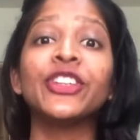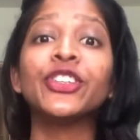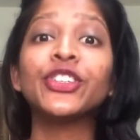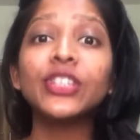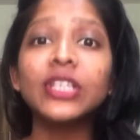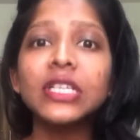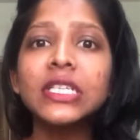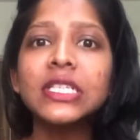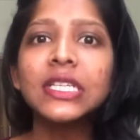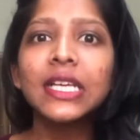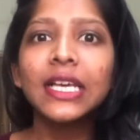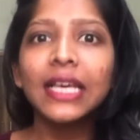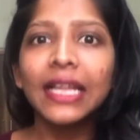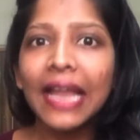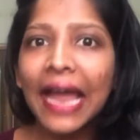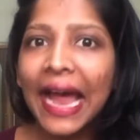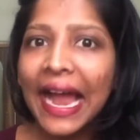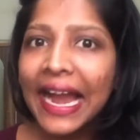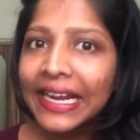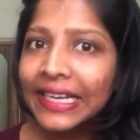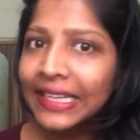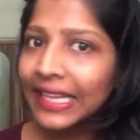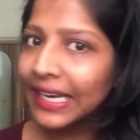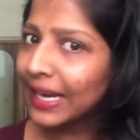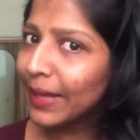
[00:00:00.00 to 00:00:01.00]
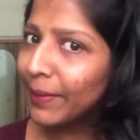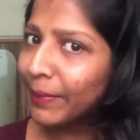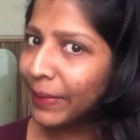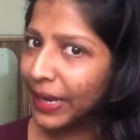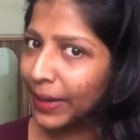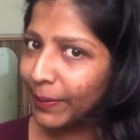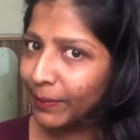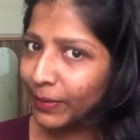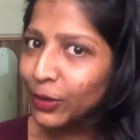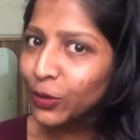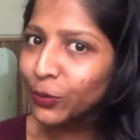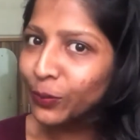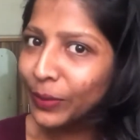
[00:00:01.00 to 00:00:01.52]
Just glad that I'm
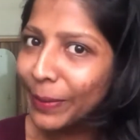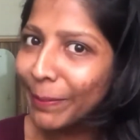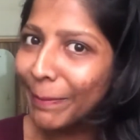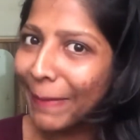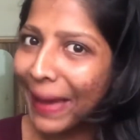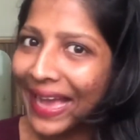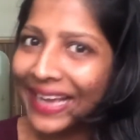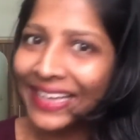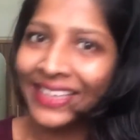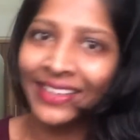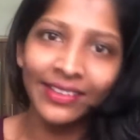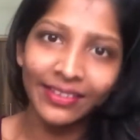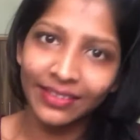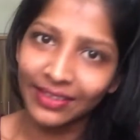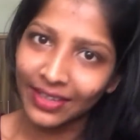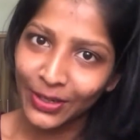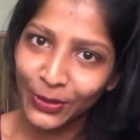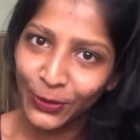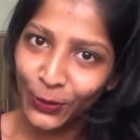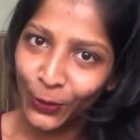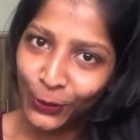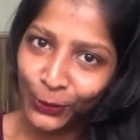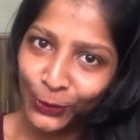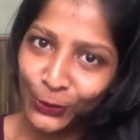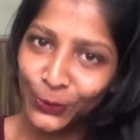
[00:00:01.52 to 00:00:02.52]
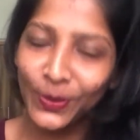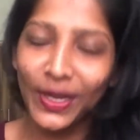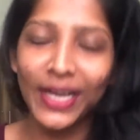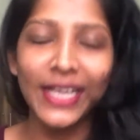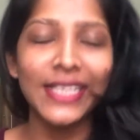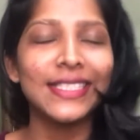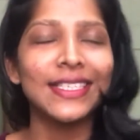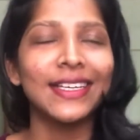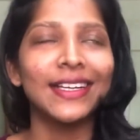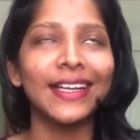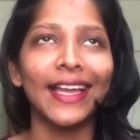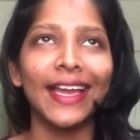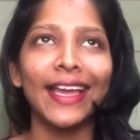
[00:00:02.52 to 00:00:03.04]
able to be back here and talk to you guys
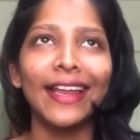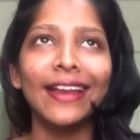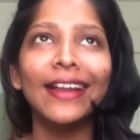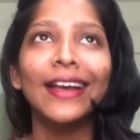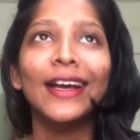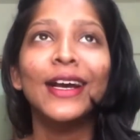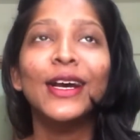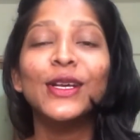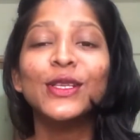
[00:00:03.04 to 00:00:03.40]
again.